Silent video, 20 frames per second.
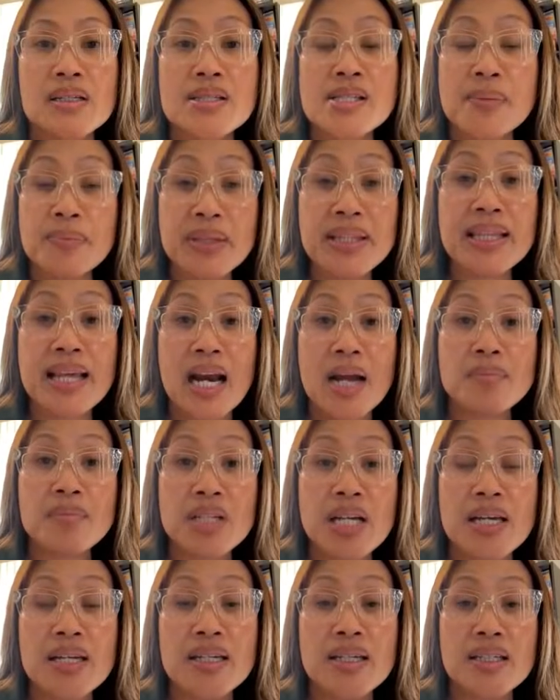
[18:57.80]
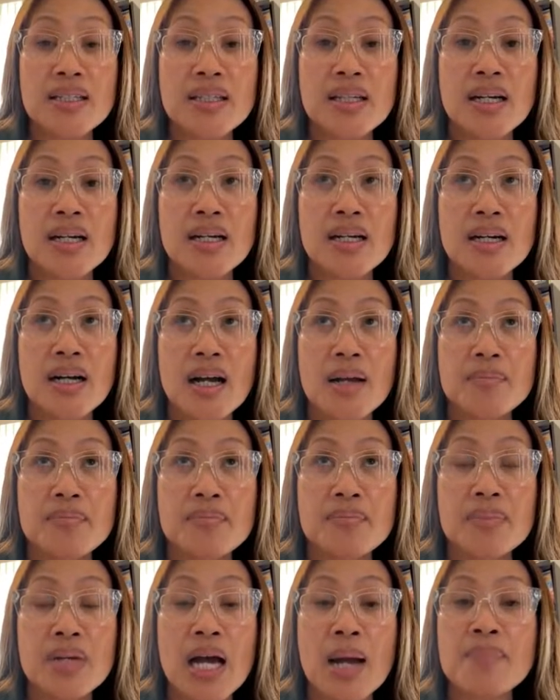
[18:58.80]
something that I'm kind of
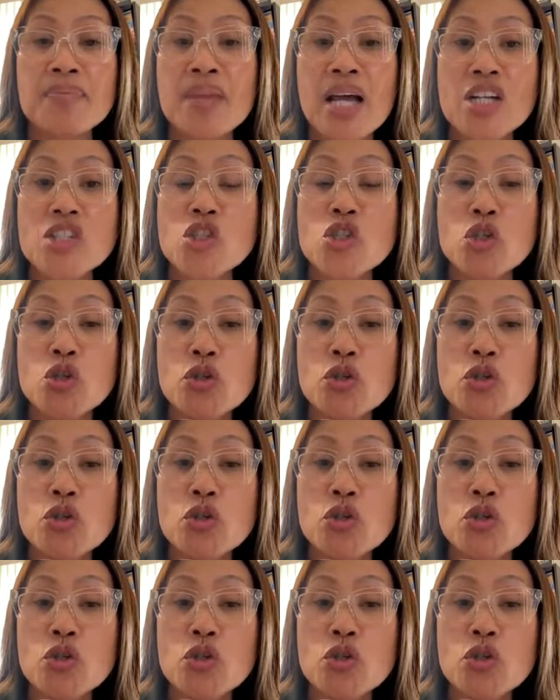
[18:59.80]
I'm not